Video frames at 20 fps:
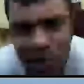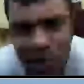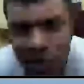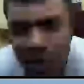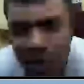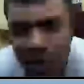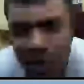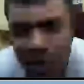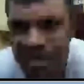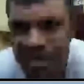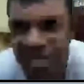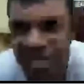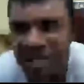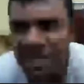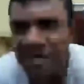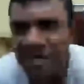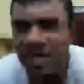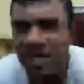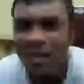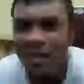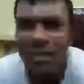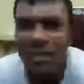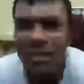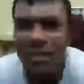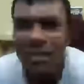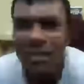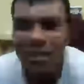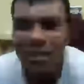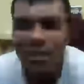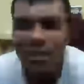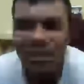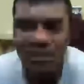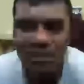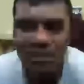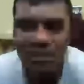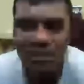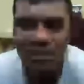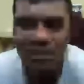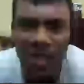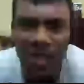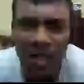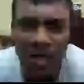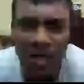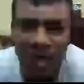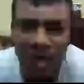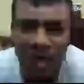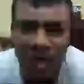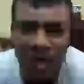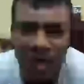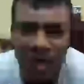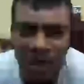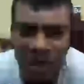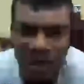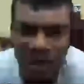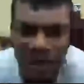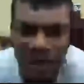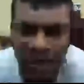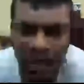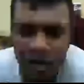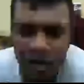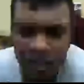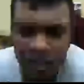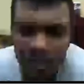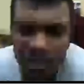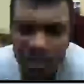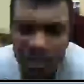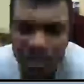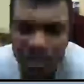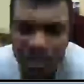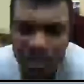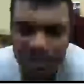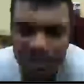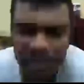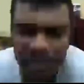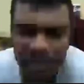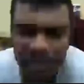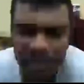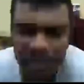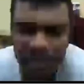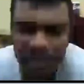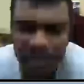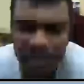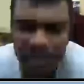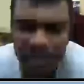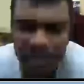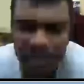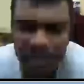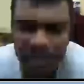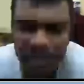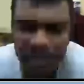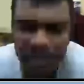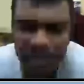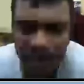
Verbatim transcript: It's uh, Google Apps it's um,